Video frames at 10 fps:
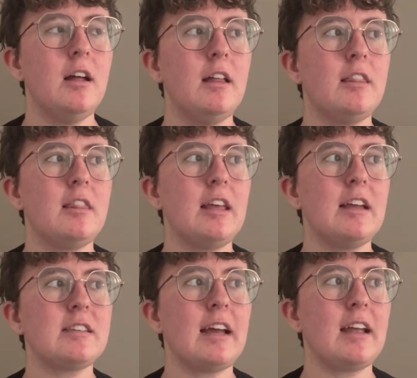
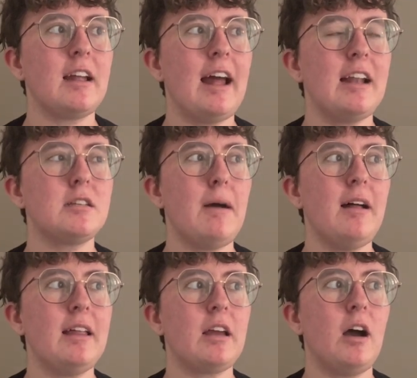It's like, and it's
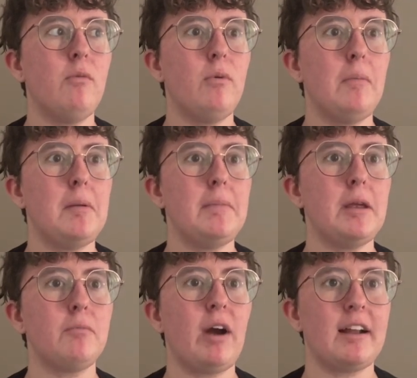about like a woman
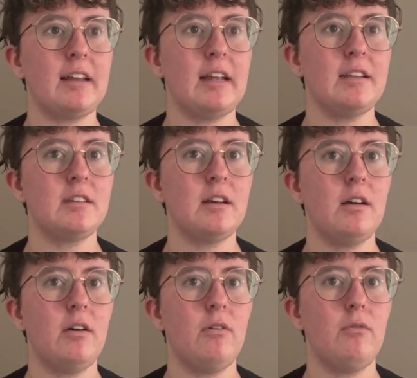being pregnant
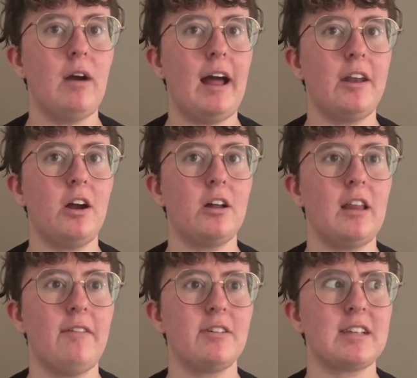and her
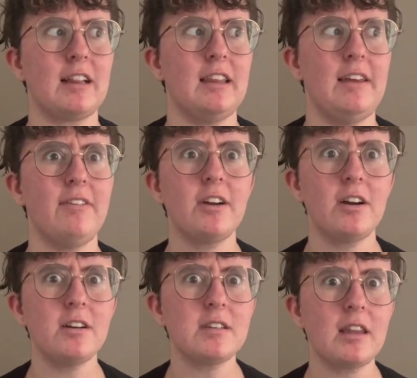lover's like leaving
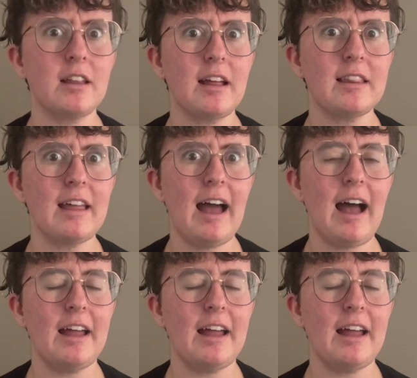her or something like that.